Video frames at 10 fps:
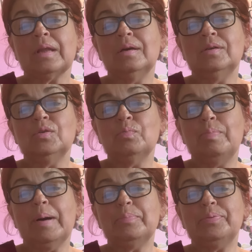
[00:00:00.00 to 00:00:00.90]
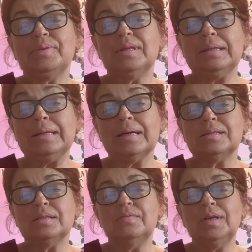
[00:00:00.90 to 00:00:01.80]
you bumped
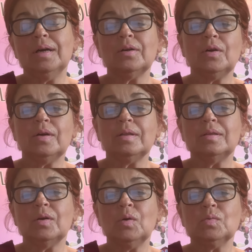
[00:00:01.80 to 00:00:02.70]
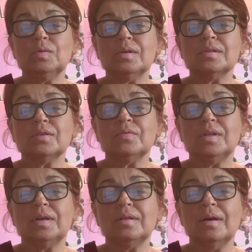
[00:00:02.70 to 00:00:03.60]
next vehicle and the owners of
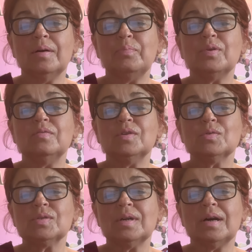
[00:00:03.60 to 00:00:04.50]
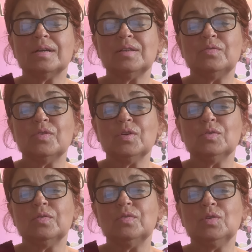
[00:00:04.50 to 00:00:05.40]
the uh, previous car in
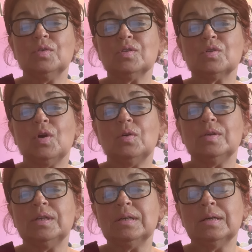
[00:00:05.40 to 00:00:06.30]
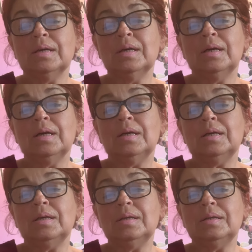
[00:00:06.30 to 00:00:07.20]
front of you is calling
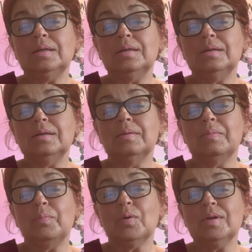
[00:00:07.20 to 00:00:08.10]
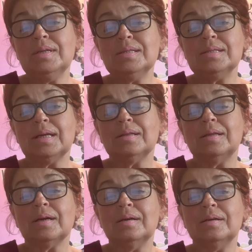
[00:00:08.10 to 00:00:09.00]
uh, police and
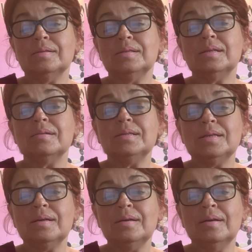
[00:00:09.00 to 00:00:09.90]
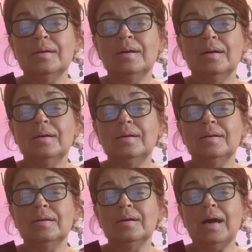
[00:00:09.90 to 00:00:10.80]
there is a,
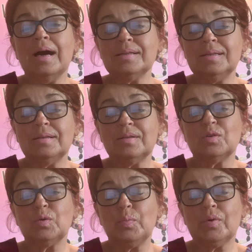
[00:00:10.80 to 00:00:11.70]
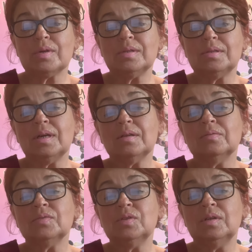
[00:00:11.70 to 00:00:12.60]
a accident reported
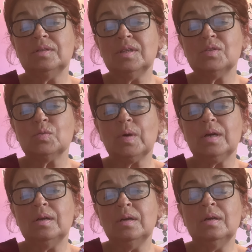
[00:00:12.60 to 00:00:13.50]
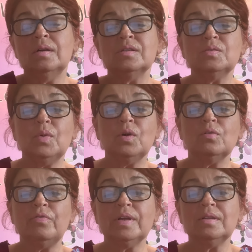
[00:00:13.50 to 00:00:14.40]
um, this way small
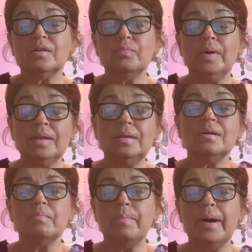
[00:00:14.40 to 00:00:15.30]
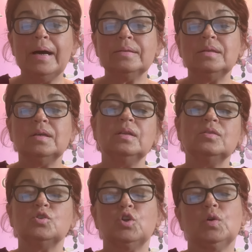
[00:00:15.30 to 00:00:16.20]
fender bender but it
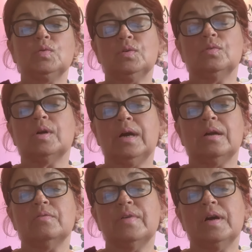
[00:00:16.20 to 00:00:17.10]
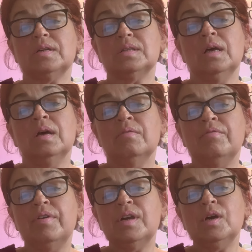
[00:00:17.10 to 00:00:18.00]
shows on Carfax
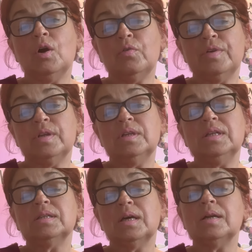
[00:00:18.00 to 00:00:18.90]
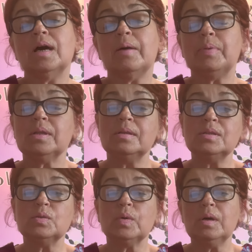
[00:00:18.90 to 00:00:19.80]
very often it can happen
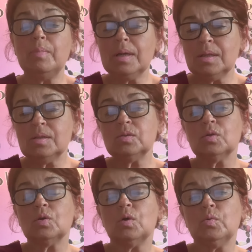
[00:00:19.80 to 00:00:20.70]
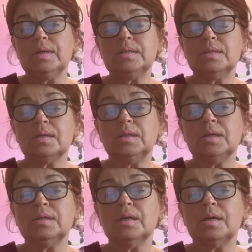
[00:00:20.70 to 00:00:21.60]
this way but it's not always the
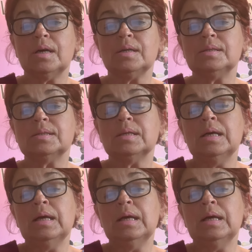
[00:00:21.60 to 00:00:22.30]
case